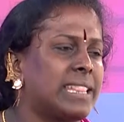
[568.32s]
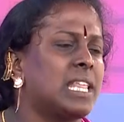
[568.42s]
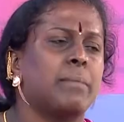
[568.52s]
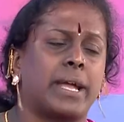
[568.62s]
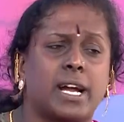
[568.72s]

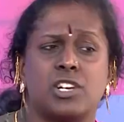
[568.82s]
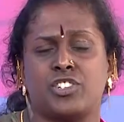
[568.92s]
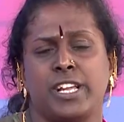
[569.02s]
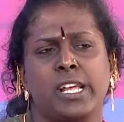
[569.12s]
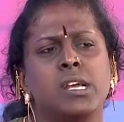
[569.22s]
think my
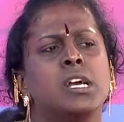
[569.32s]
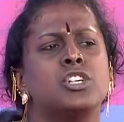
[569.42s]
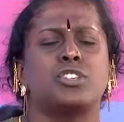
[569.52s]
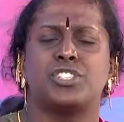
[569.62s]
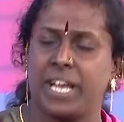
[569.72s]
country
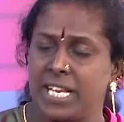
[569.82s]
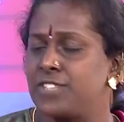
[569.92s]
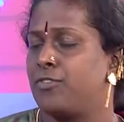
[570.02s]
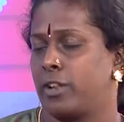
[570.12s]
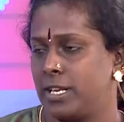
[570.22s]
should change
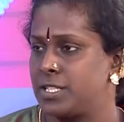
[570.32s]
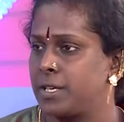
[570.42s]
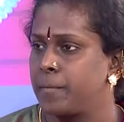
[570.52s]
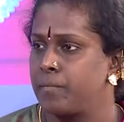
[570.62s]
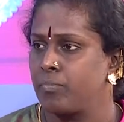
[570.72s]
for it.
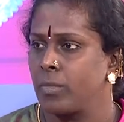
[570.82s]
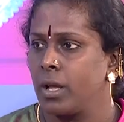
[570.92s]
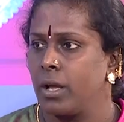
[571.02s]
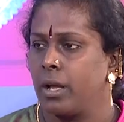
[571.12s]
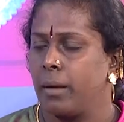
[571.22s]

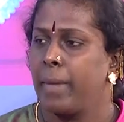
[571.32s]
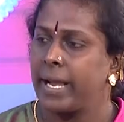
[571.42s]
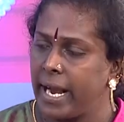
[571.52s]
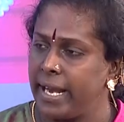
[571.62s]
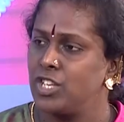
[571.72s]
My
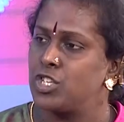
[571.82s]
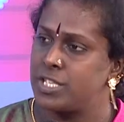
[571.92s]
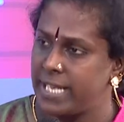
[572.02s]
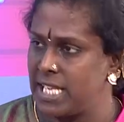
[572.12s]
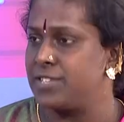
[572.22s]
country should
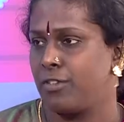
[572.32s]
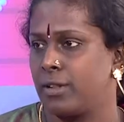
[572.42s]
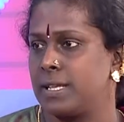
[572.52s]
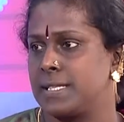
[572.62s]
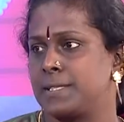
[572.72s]
change for this.